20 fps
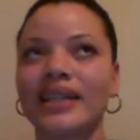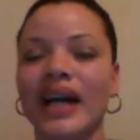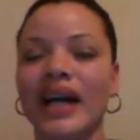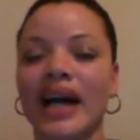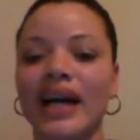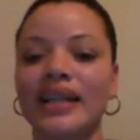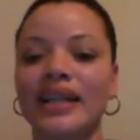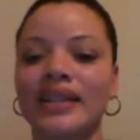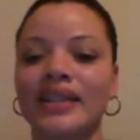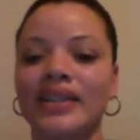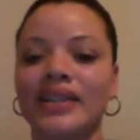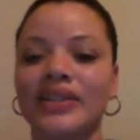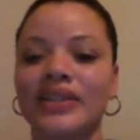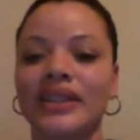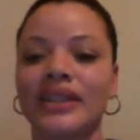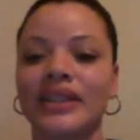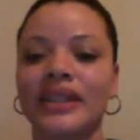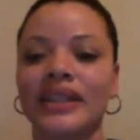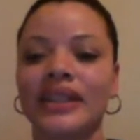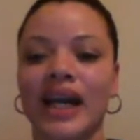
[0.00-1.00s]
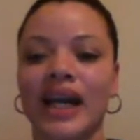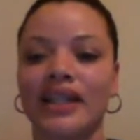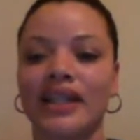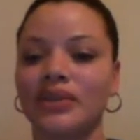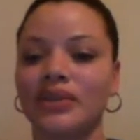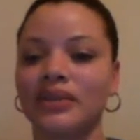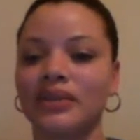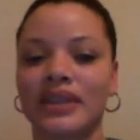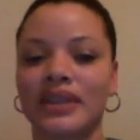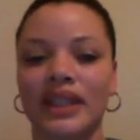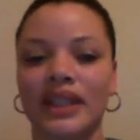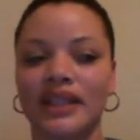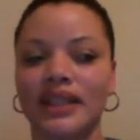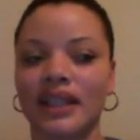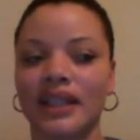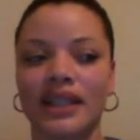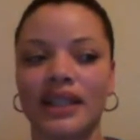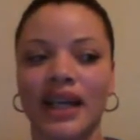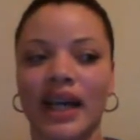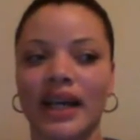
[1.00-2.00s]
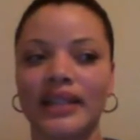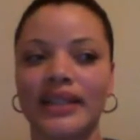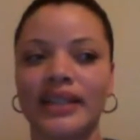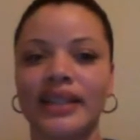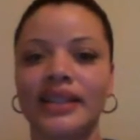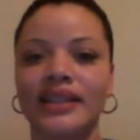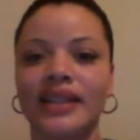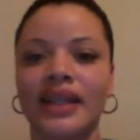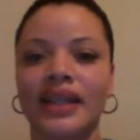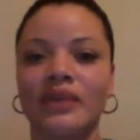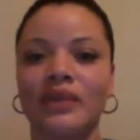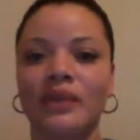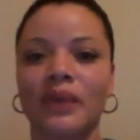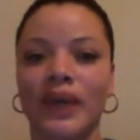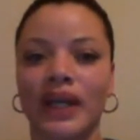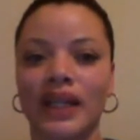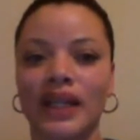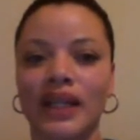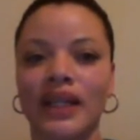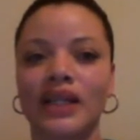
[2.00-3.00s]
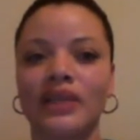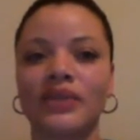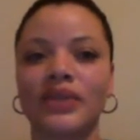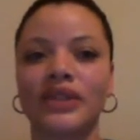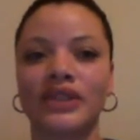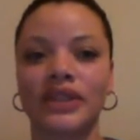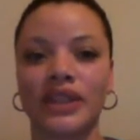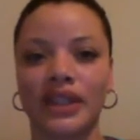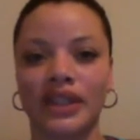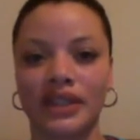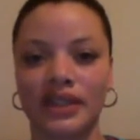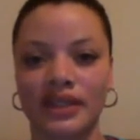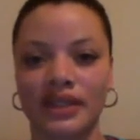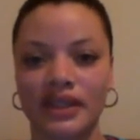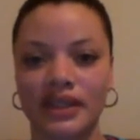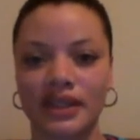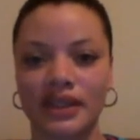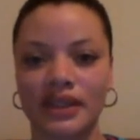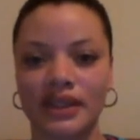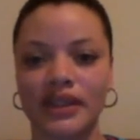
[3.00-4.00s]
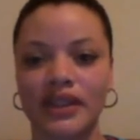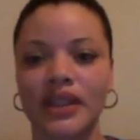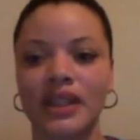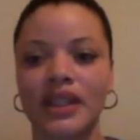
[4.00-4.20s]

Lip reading: I agree. I don't think that I think that when he returns,